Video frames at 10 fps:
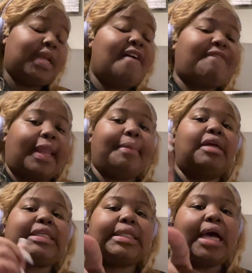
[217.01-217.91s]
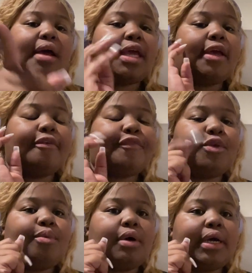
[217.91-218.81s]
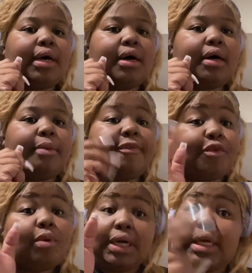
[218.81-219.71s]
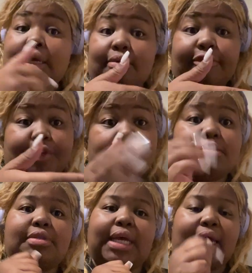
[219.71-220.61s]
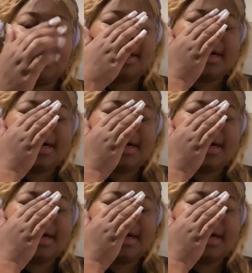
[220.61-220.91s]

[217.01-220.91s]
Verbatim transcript: Follow me on TikTok if you want um, if you want to get reviews and